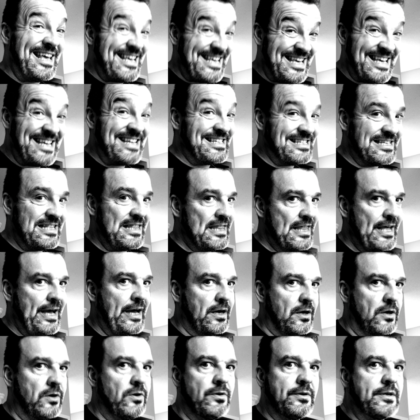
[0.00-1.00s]
isn't
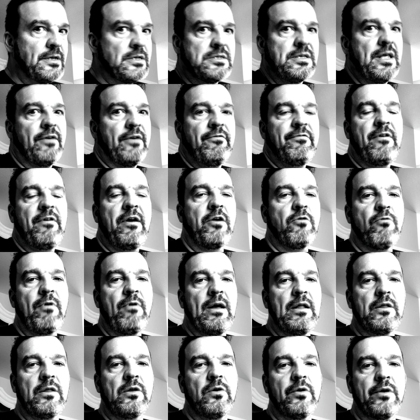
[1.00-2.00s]
that good is they're very
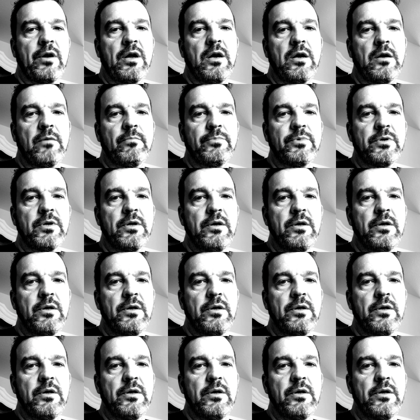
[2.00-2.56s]
rarely unarmed.